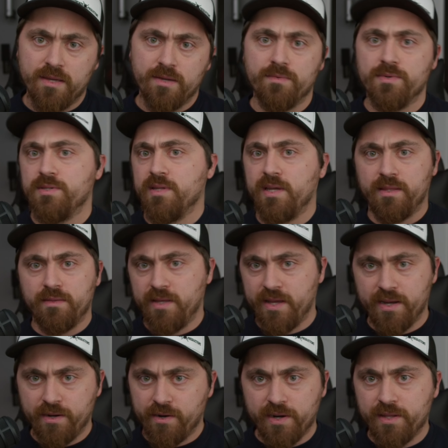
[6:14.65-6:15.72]
It wasn't like the
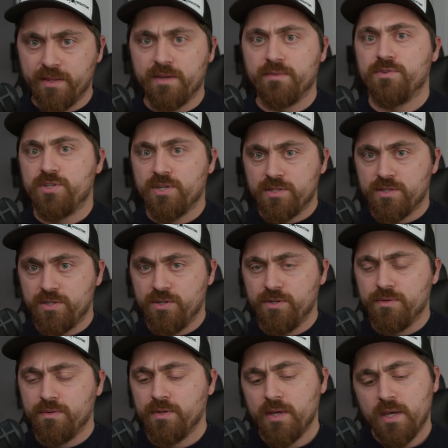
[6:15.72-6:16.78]
edit or anything. It was just the
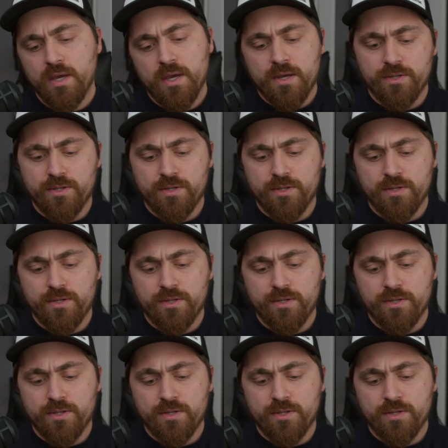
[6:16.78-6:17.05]
shoot.